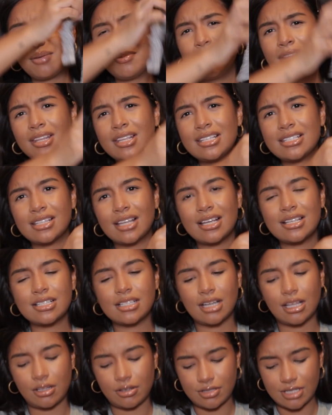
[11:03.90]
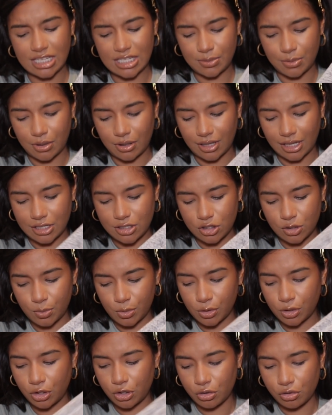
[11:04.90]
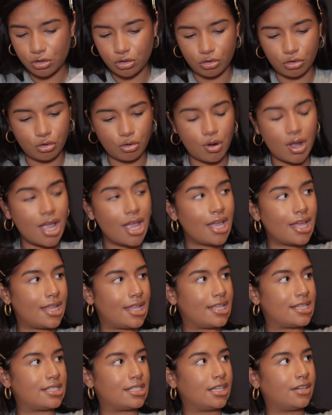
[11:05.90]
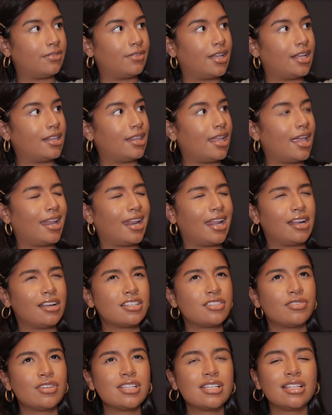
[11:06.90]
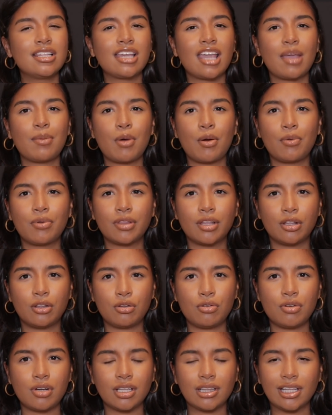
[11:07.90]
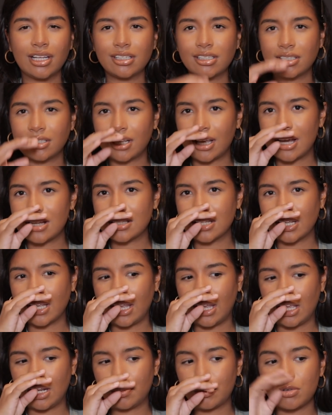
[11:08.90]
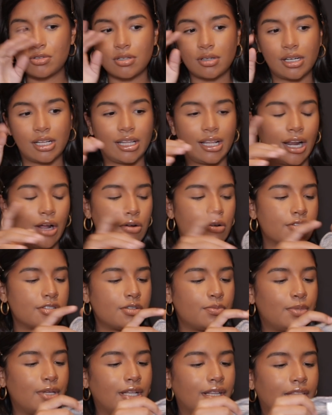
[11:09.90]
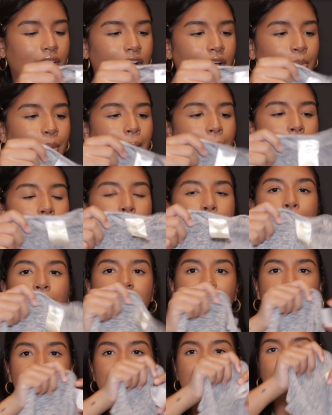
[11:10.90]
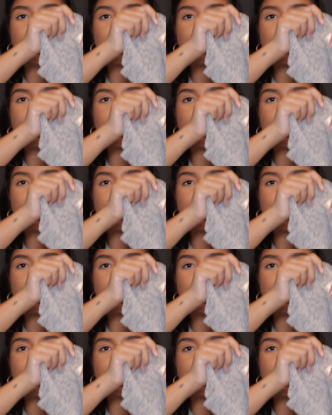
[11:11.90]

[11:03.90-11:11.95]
in these nice colors as well like super neutral and stuff like that and it just recently came out with a new collection that has like animals on it that i also picked up but these are